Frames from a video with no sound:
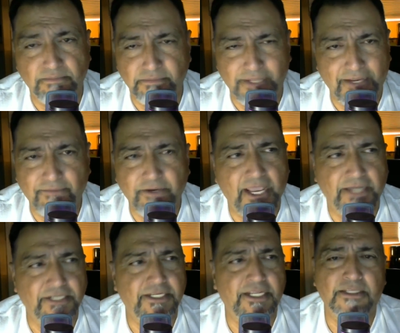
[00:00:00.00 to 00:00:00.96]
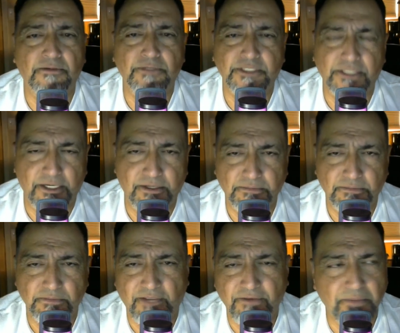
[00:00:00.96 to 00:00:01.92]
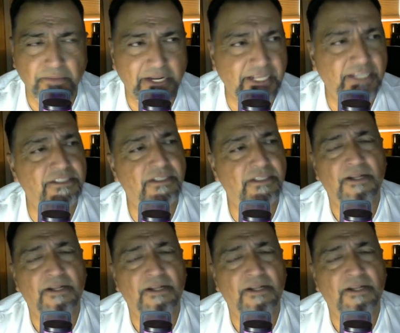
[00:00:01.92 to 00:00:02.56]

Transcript: Every candidate that was there, even my niece,